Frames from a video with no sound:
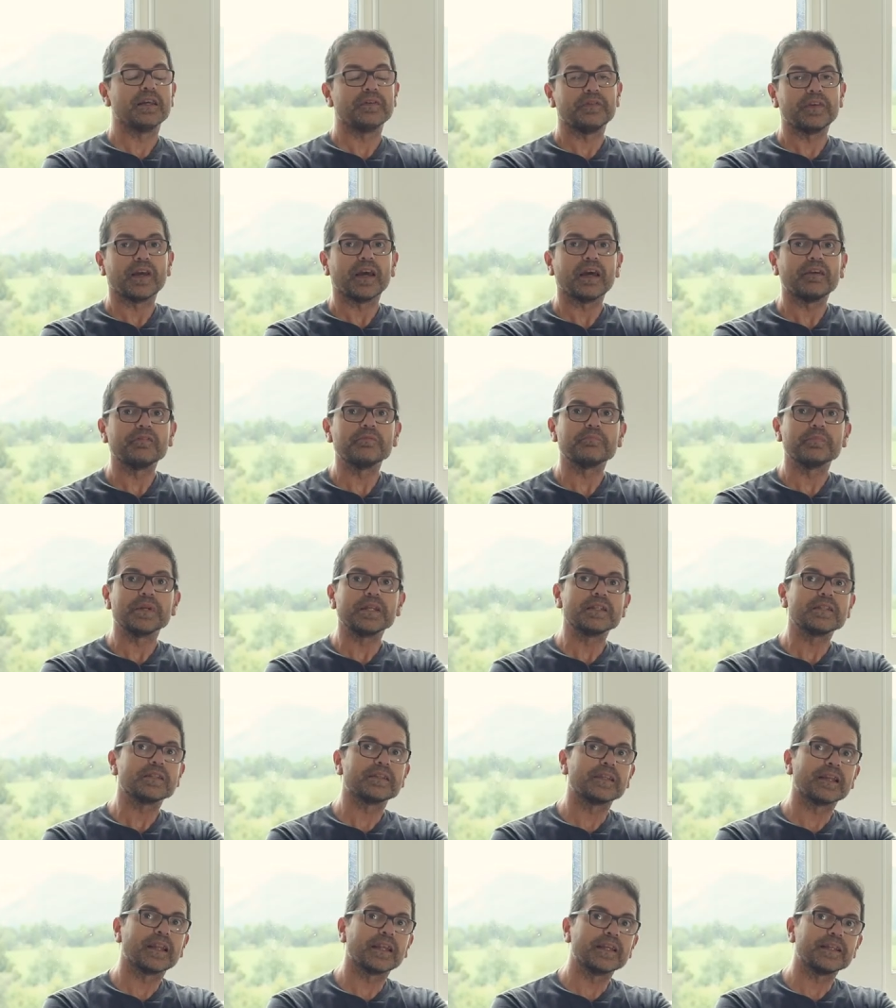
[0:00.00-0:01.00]
If you haven't been
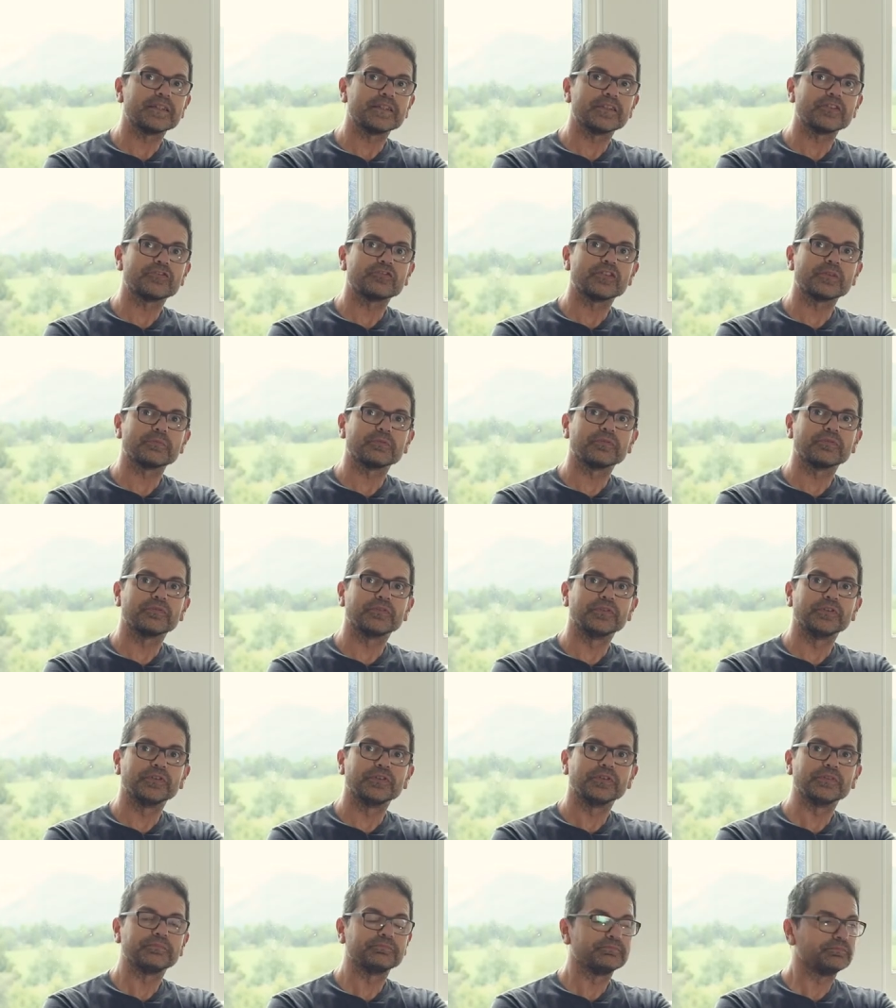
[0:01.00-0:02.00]
to the Lake District
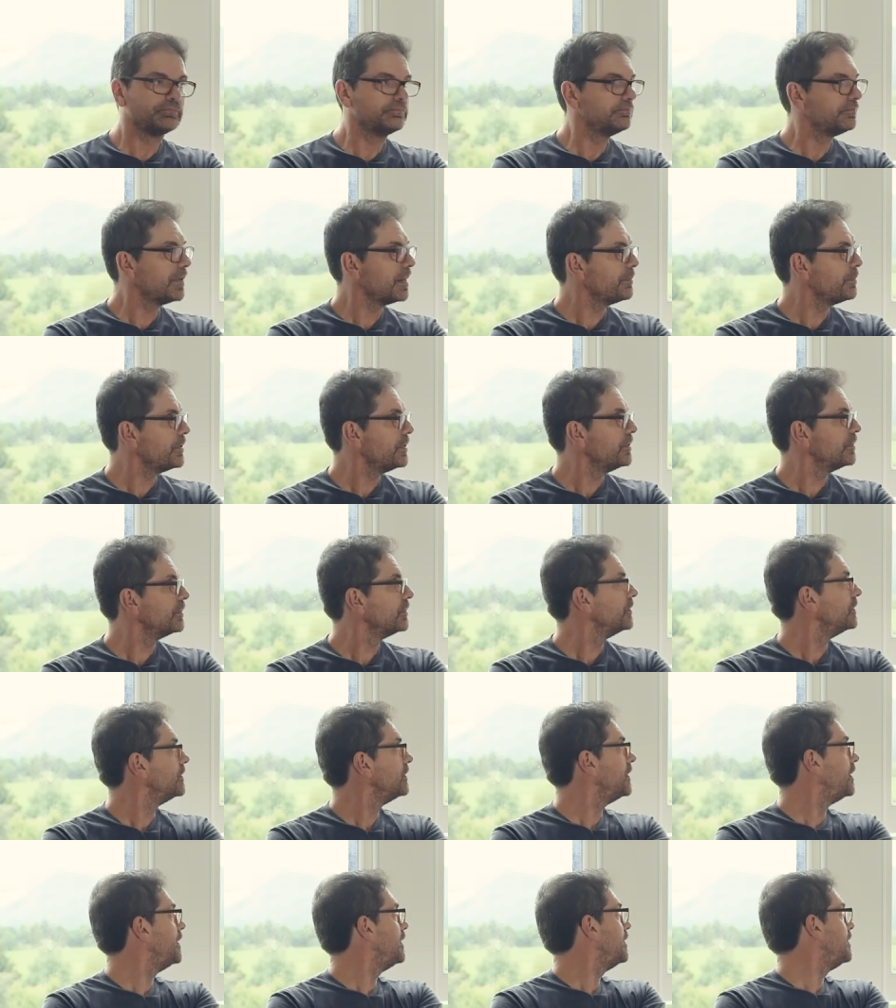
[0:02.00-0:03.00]
before, maybe
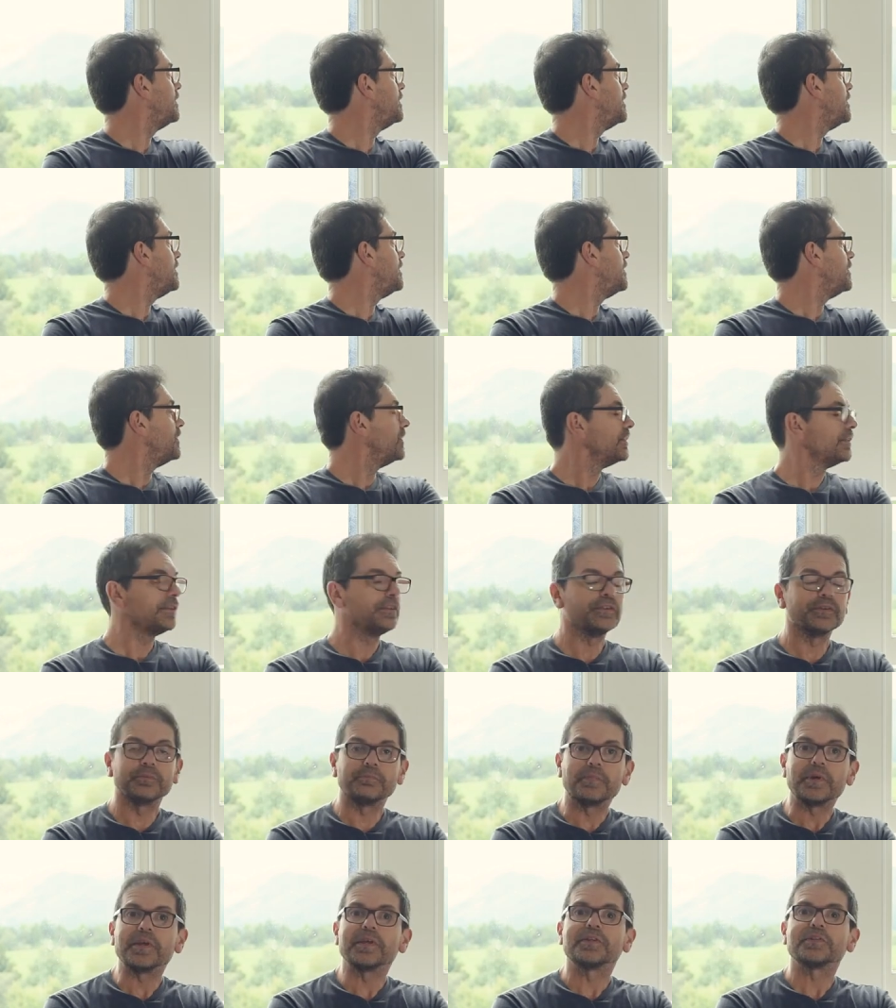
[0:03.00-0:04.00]

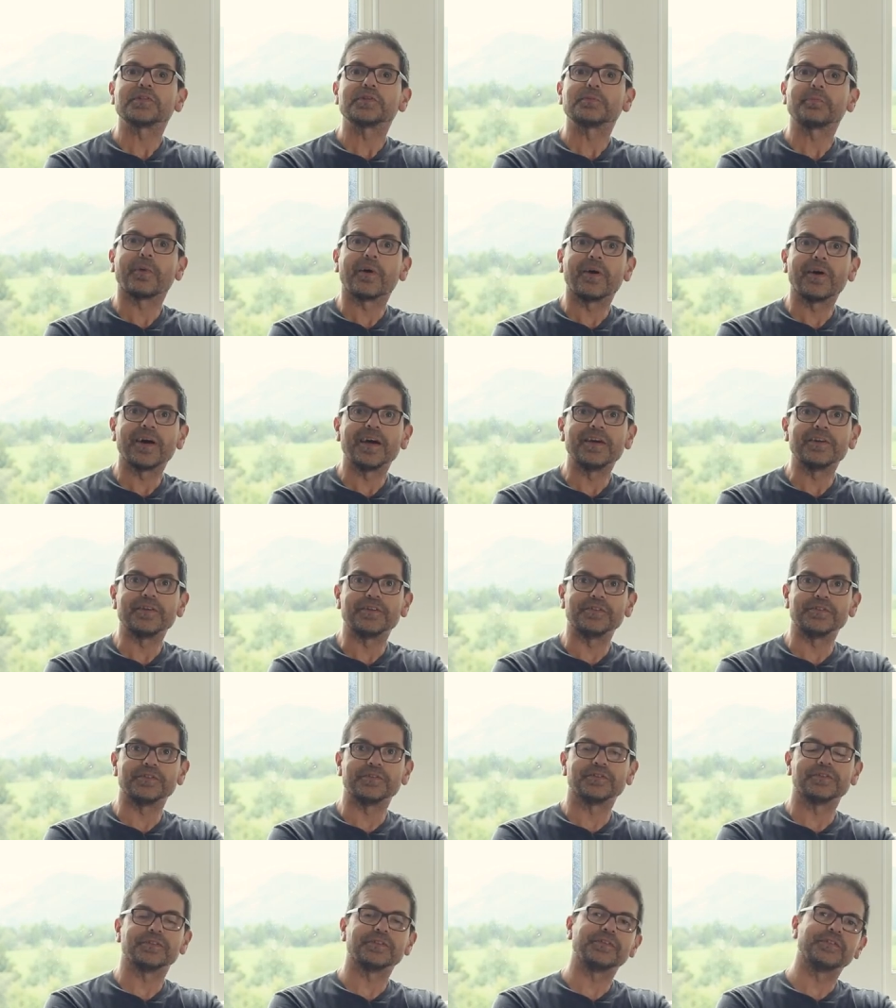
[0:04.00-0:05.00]
you'll be inspired and
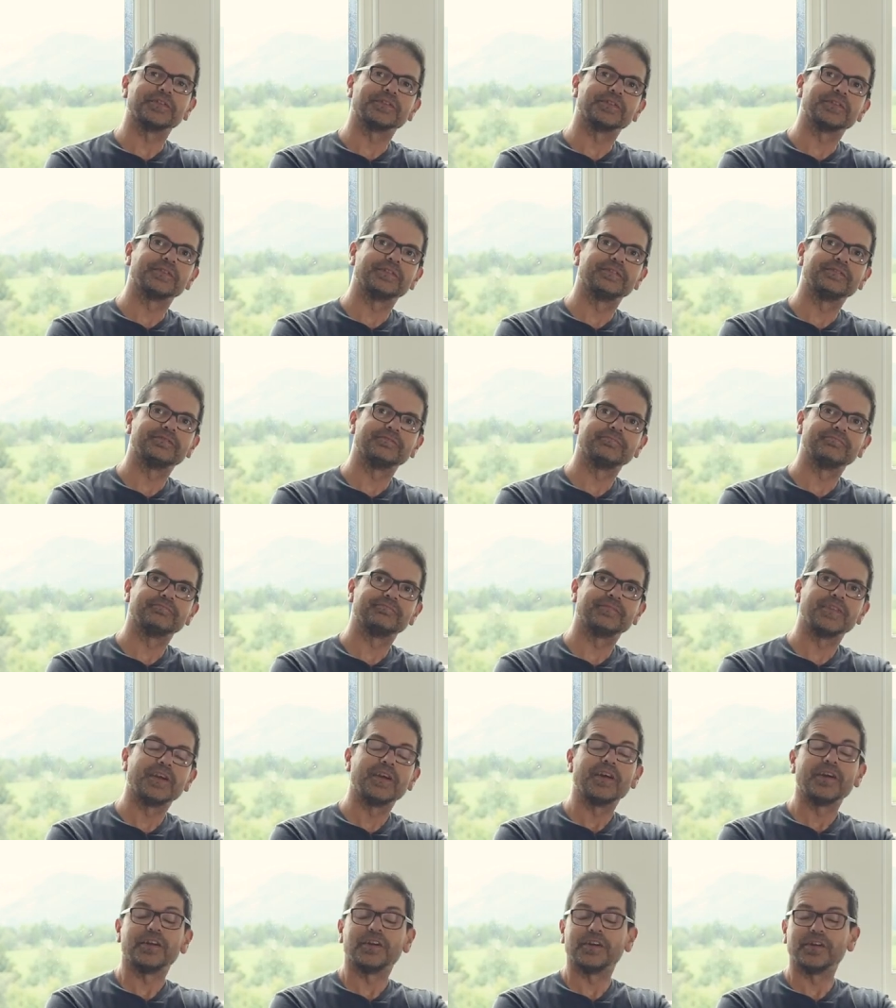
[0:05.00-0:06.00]
you'll
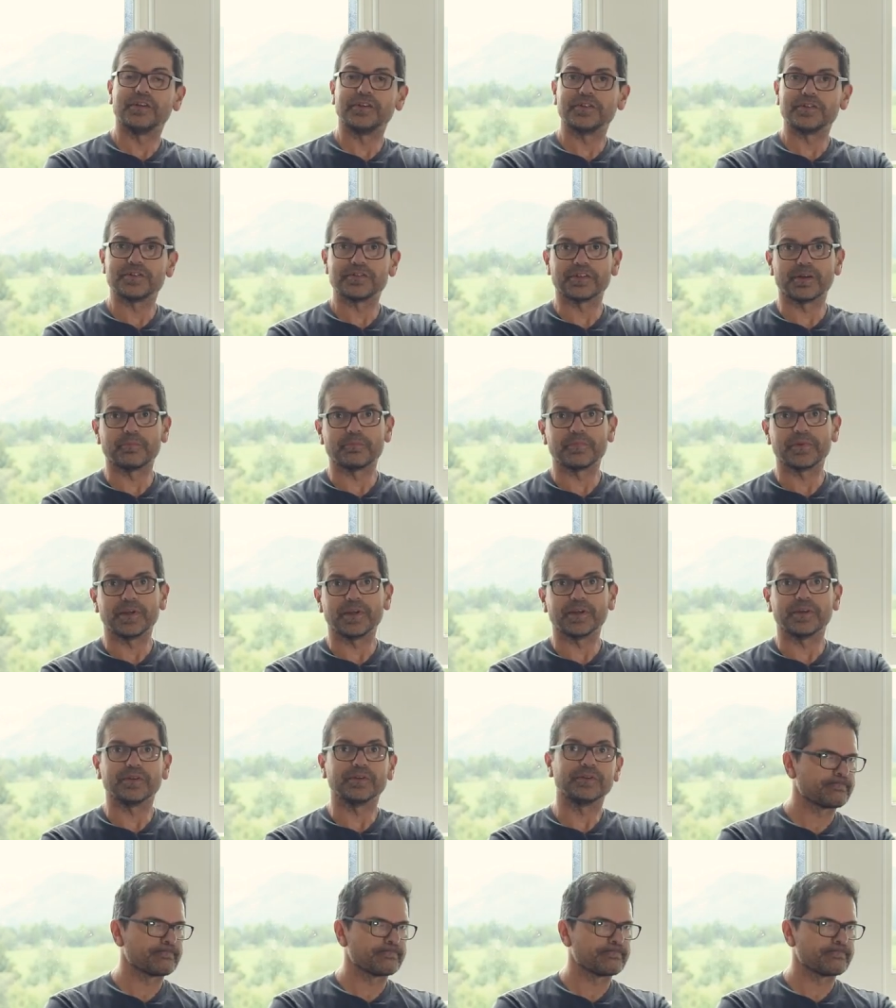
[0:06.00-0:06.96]
learn something.